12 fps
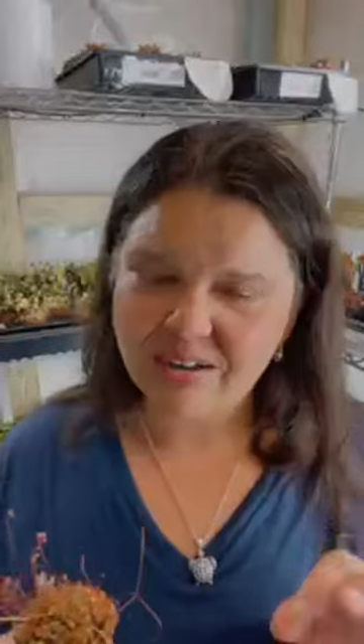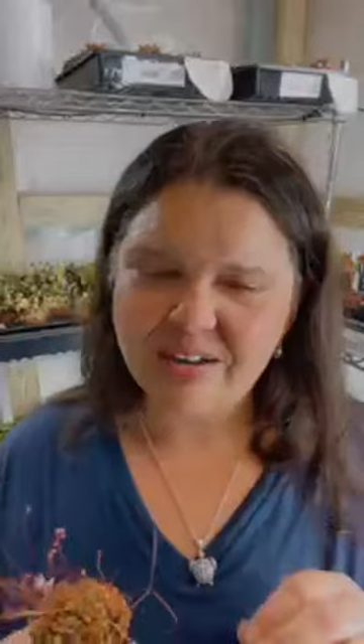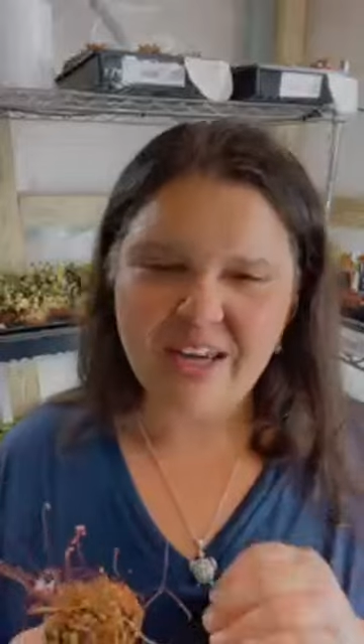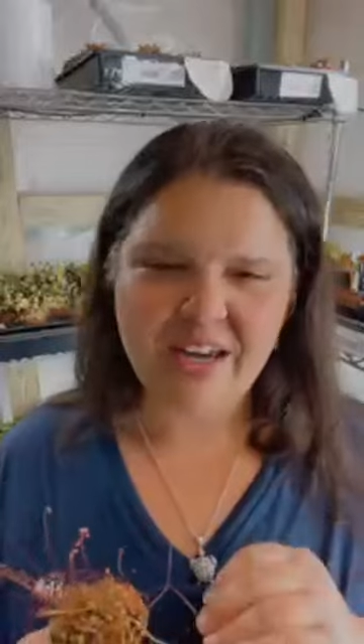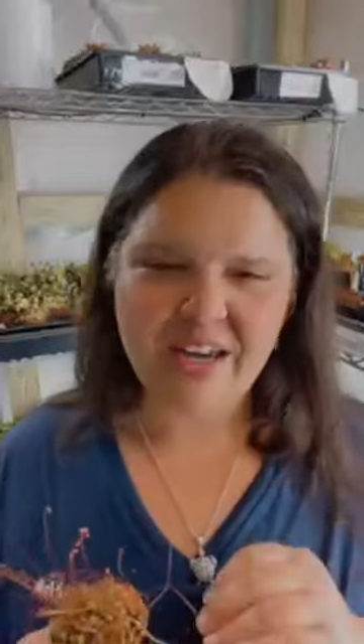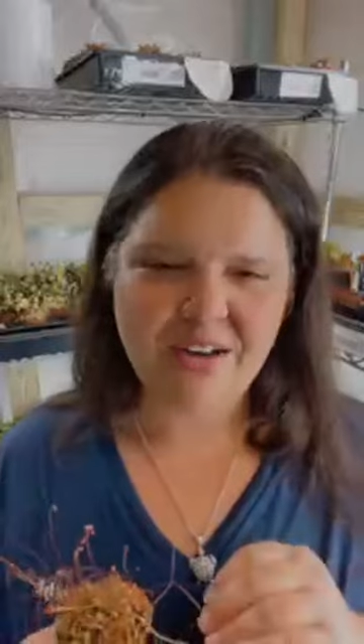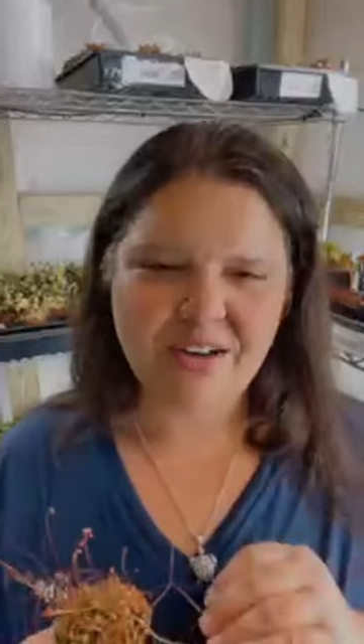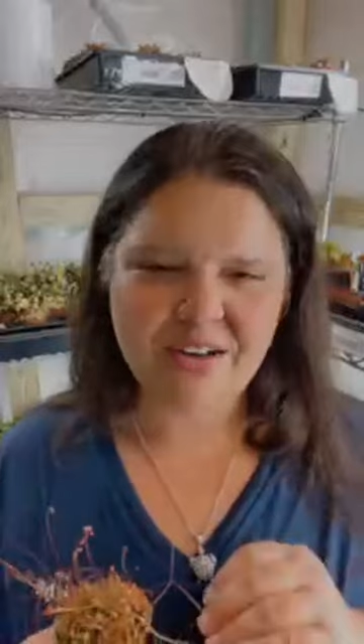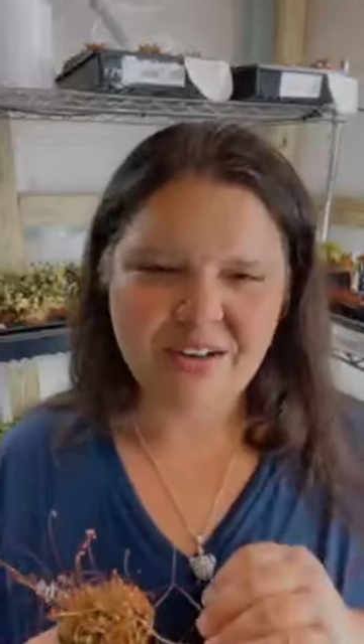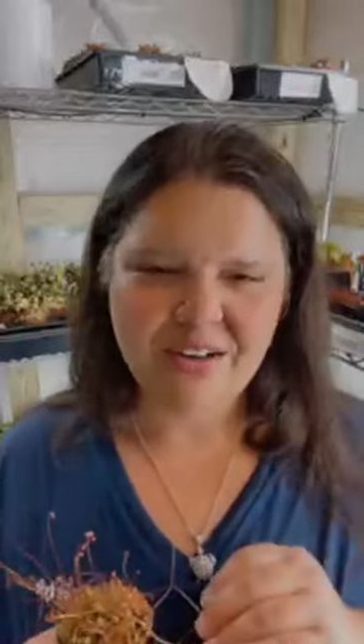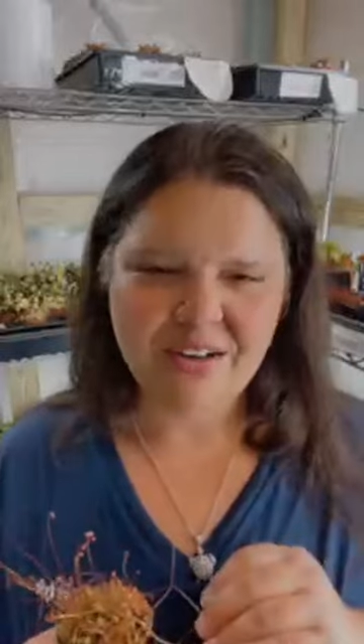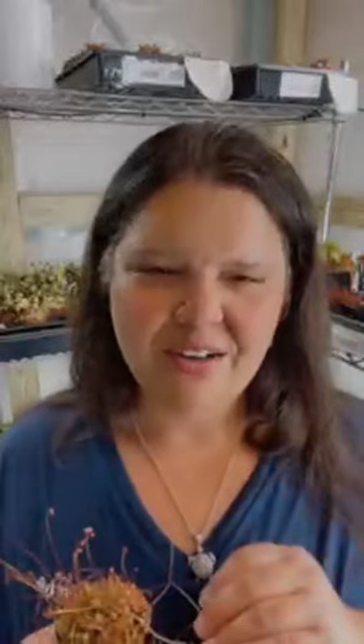Like,
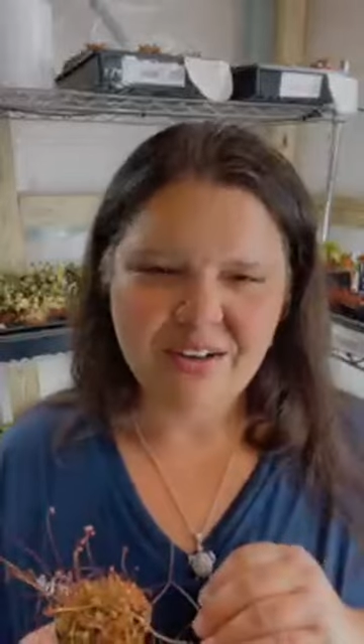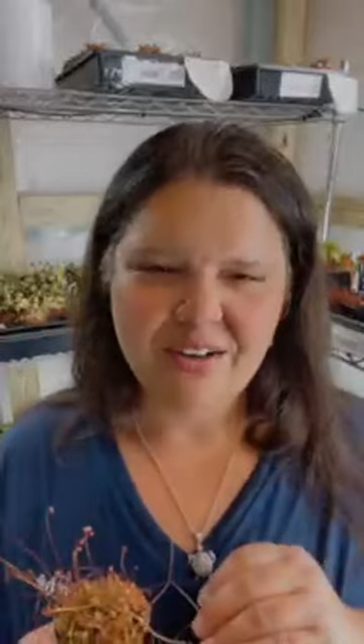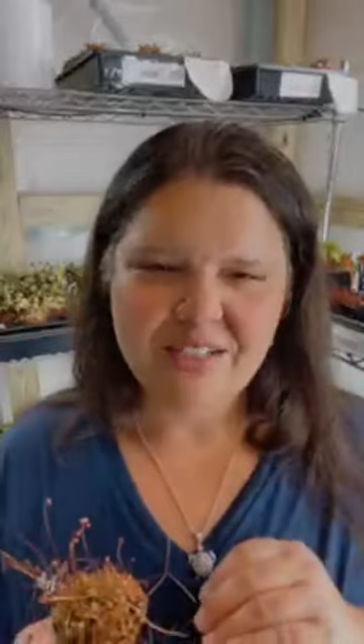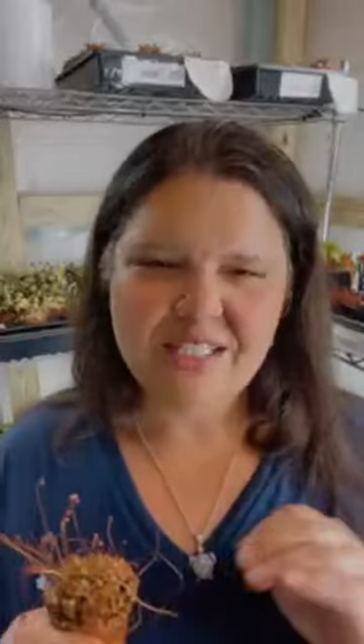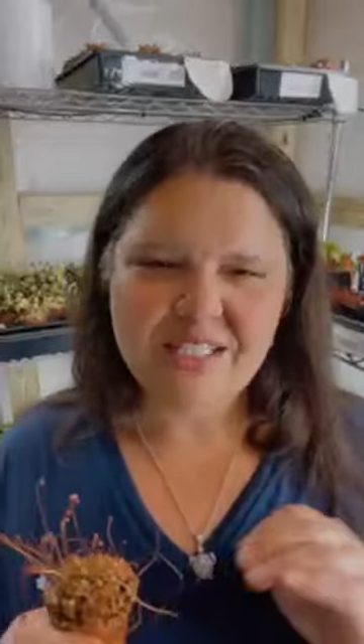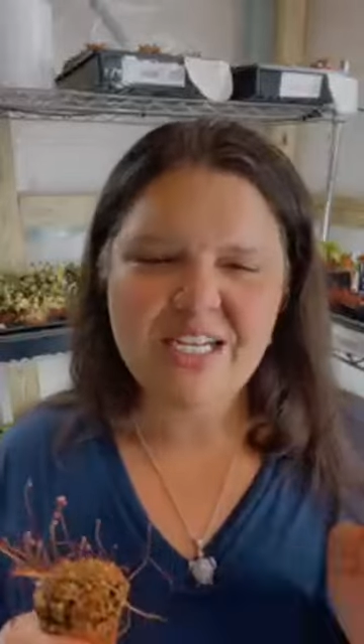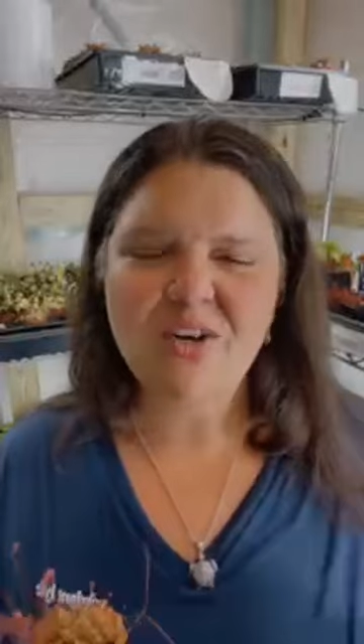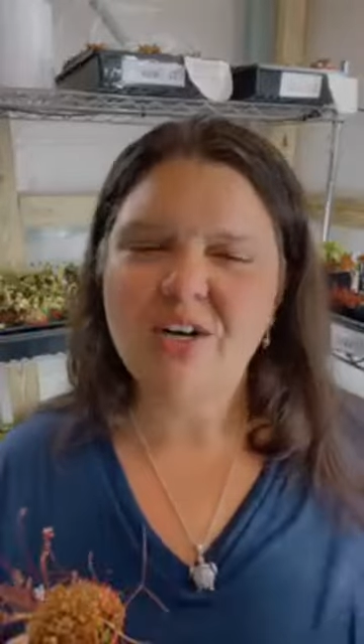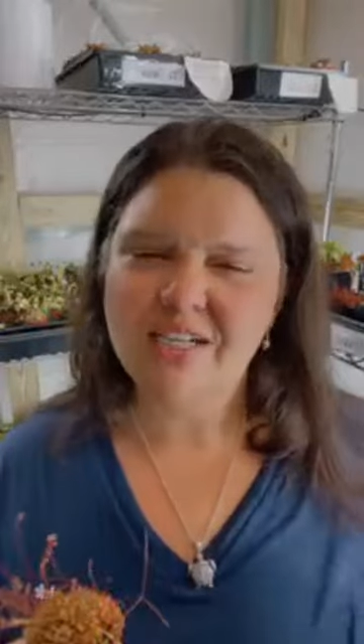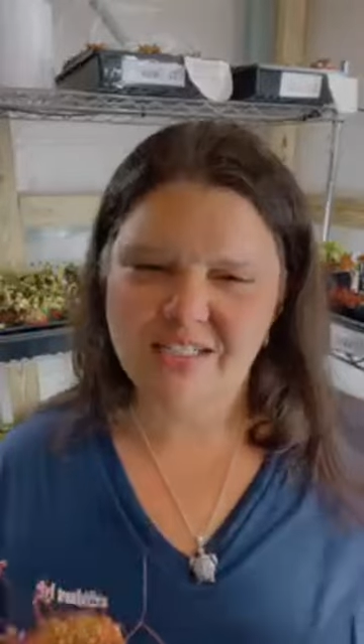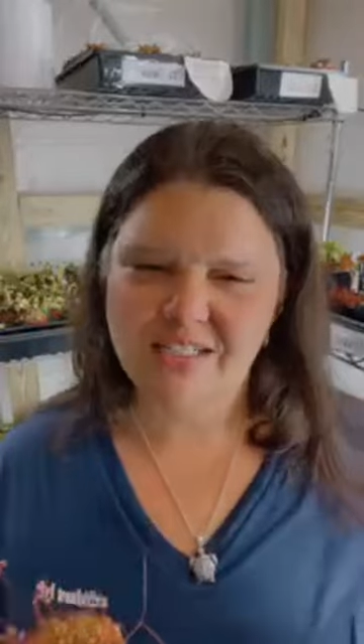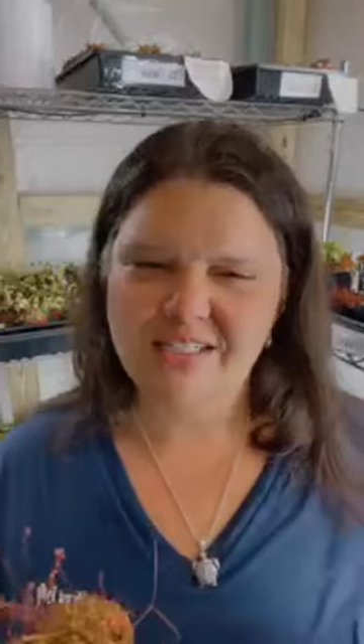
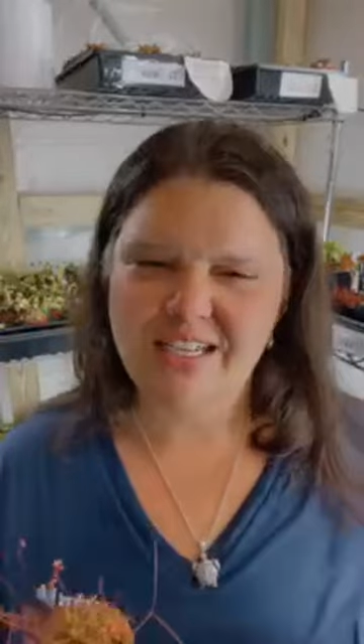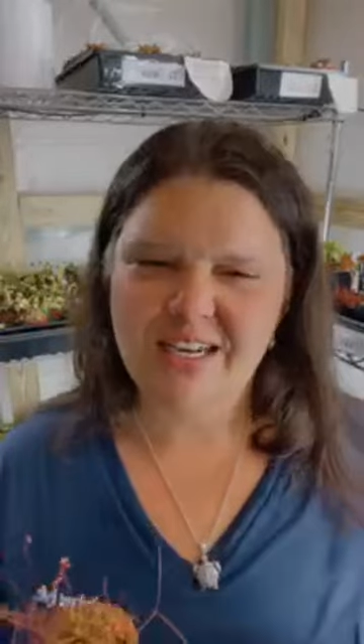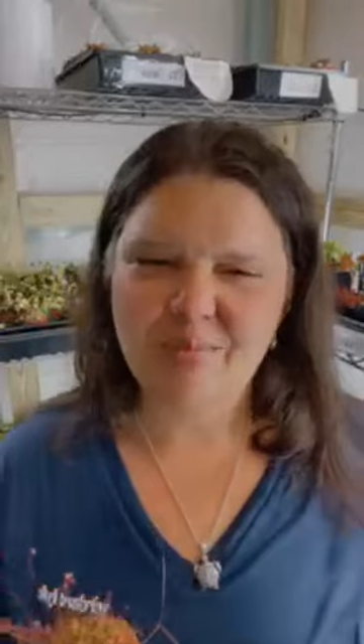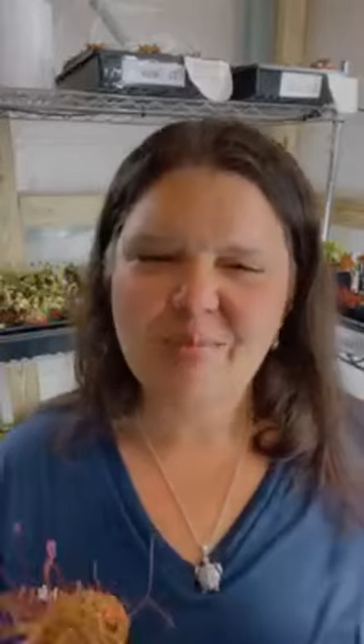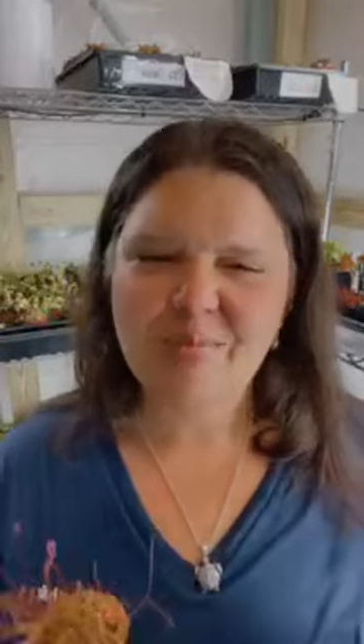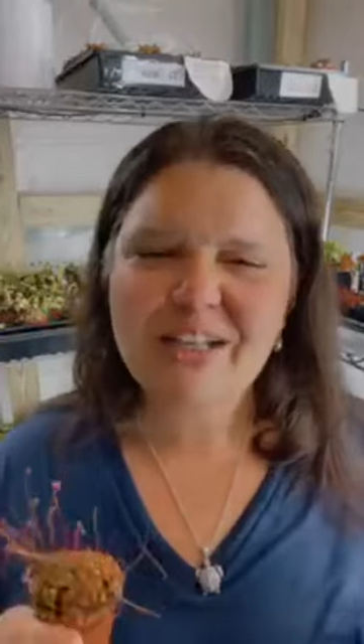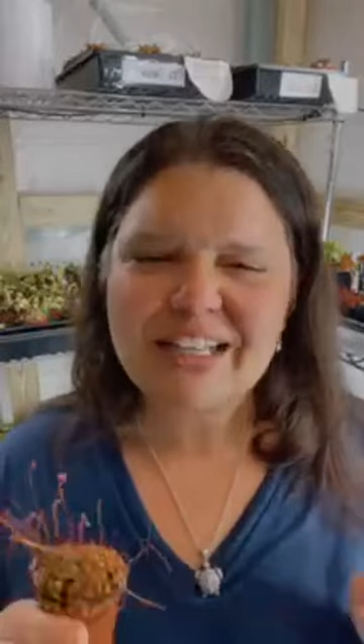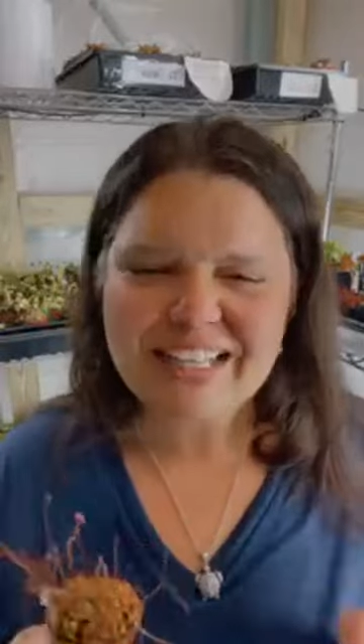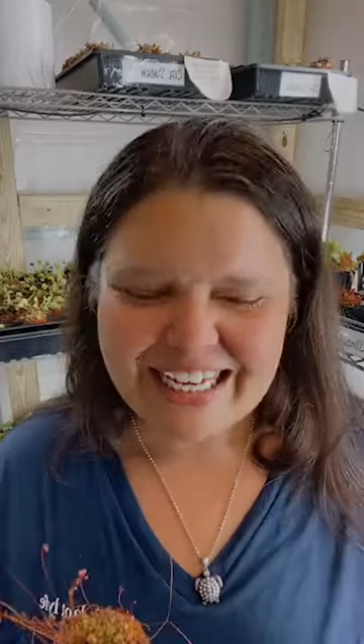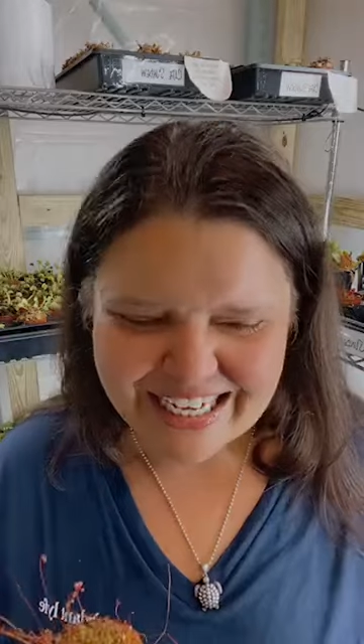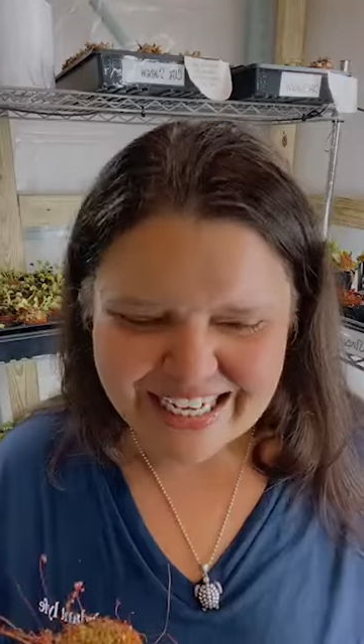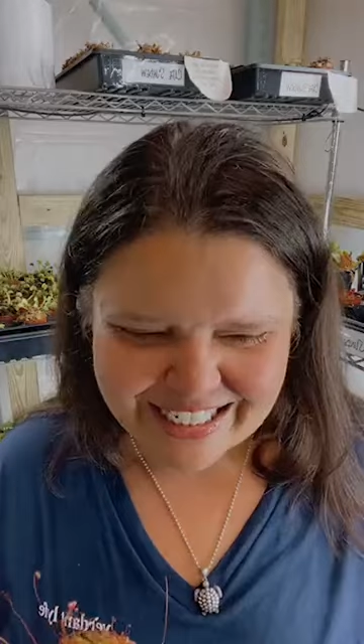seriously,
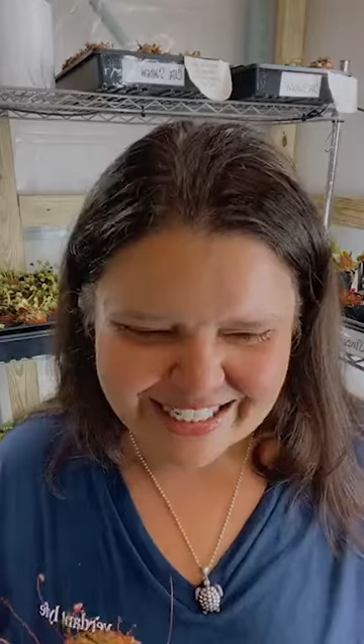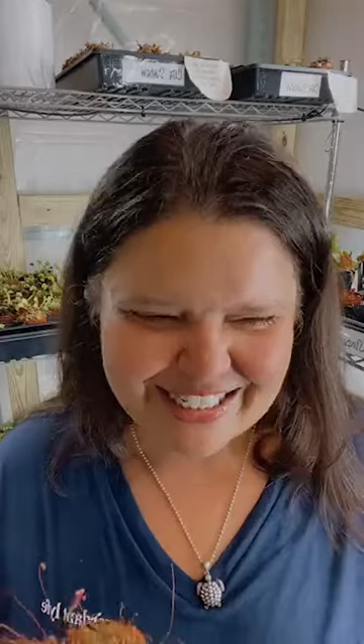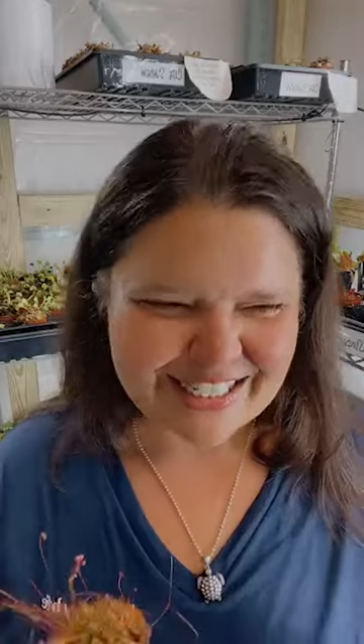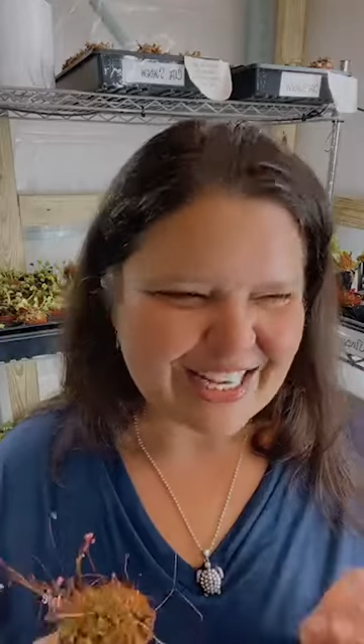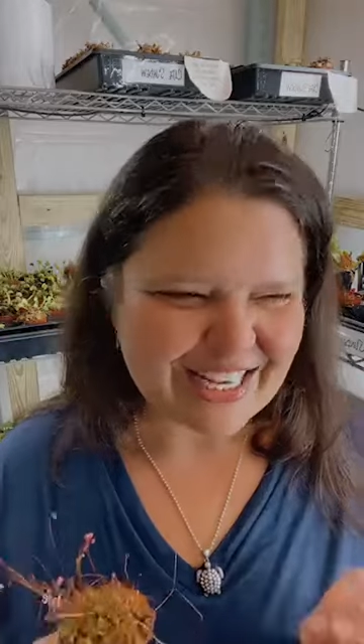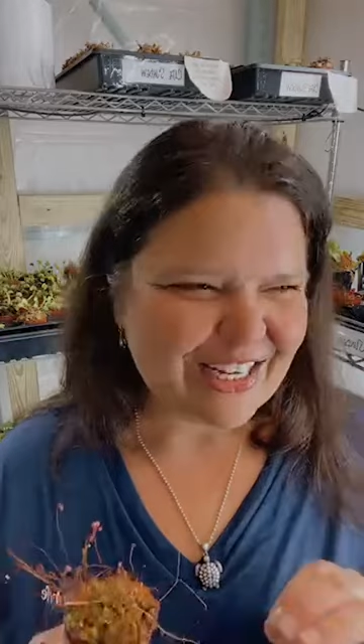please.